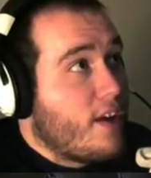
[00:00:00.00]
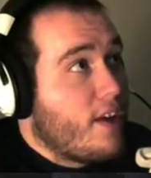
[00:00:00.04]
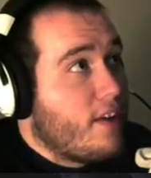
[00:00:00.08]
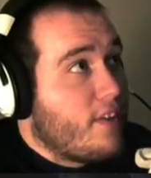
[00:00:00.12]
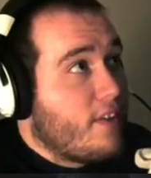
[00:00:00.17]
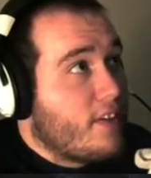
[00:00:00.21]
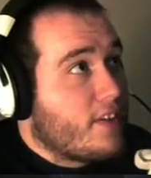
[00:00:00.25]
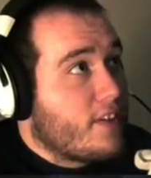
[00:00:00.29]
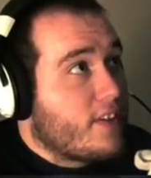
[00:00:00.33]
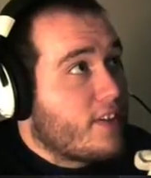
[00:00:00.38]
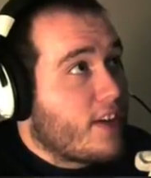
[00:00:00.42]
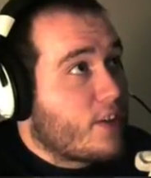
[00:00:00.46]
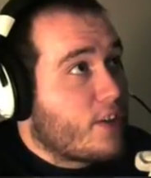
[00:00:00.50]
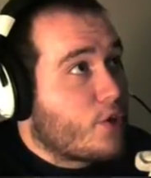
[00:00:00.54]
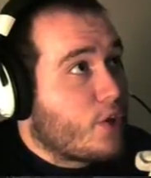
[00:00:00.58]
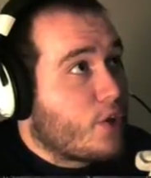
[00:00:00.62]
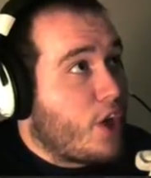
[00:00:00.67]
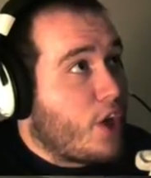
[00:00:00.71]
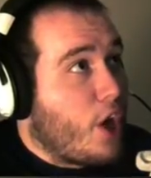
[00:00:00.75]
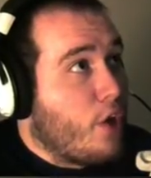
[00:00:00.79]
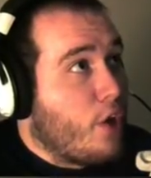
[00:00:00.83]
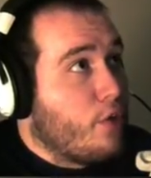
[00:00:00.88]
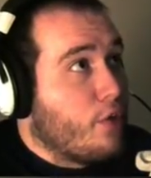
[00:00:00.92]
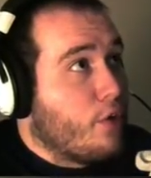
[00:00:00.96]
this is
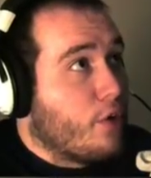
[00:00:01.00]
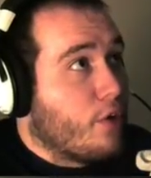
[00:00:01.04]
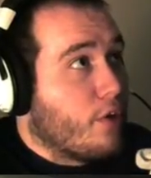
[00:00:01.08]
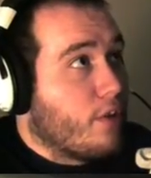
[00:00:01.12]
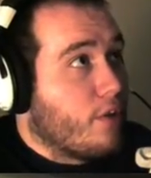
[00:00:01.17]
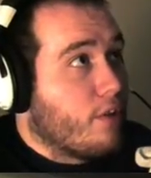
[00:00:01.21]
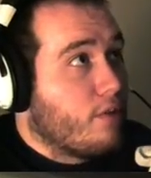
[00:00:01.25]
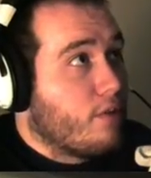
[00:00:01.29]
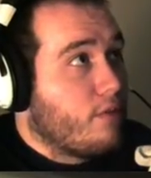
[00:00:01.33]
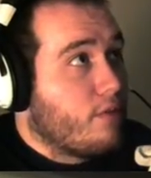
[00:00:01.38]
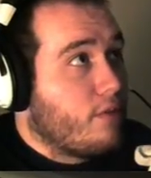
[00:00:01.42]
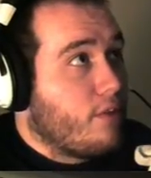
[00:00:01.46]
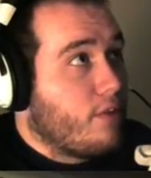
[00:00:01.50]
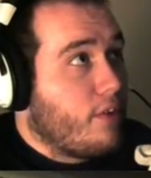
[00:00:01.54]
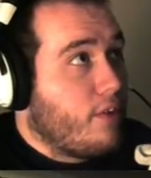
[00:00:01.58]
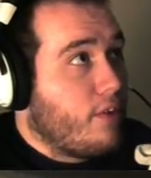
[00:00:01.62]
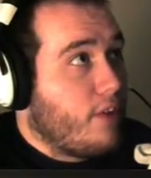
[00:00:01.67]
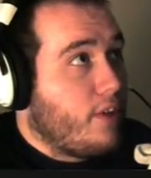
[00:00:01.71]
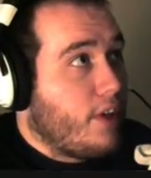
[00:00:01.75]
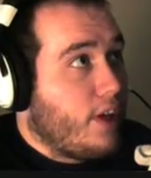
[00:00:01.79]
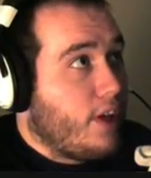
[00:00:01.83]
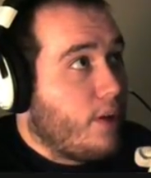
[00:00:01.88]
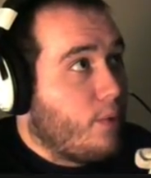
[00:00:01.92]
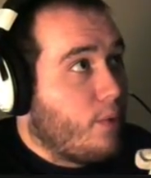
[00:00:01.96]
actually under
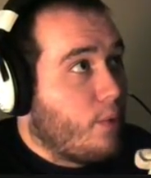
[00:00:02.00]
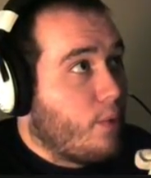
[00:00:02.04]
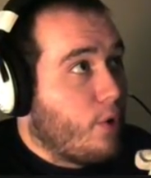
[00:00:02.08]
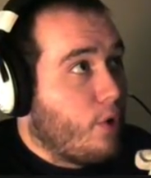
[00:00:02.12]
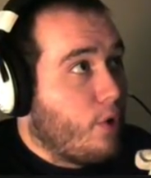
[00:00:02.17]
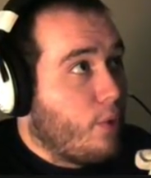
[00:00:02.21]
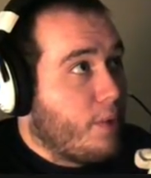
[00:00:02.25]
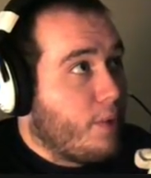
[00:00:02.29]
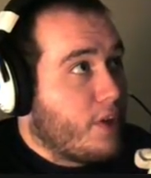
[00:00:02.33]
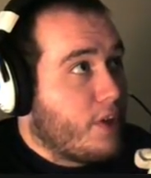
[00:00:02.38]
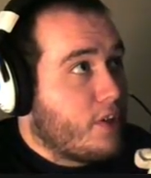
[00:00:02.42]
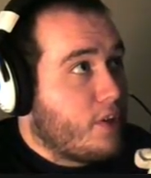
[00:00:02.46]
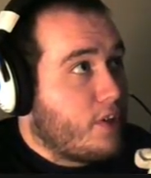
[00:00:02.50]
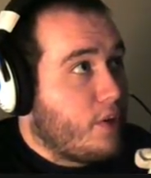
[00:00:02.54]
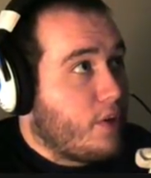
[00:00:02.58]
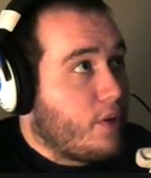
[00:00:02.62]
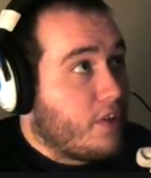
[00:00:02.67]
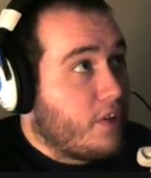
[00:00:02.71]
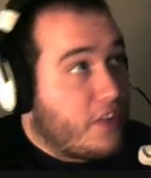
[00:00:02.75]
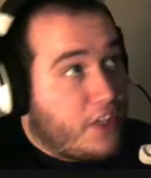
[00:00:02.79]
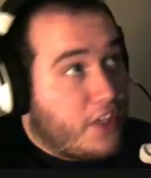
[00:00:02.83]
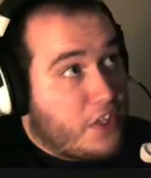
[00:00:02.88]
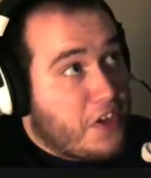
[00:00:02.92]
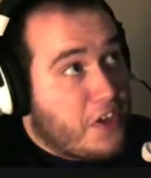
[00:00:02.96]
the room, as you can see.